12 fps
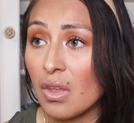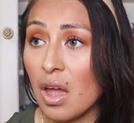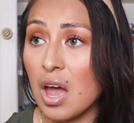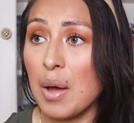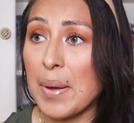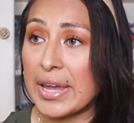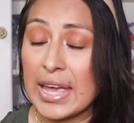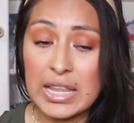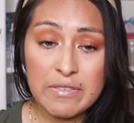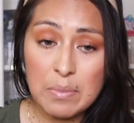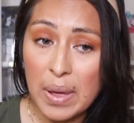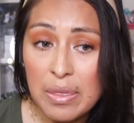I can't
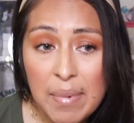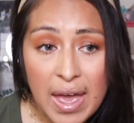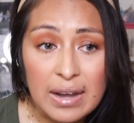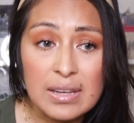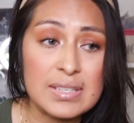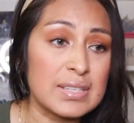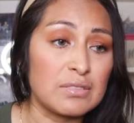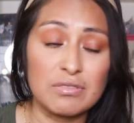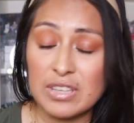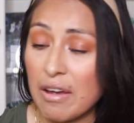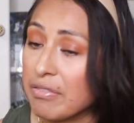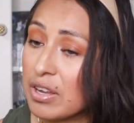leave him on the bed because he will
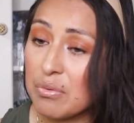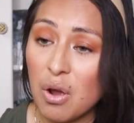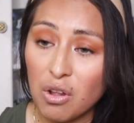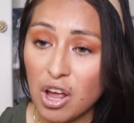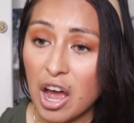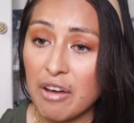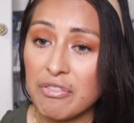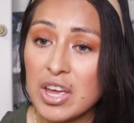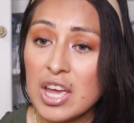definitely roll off.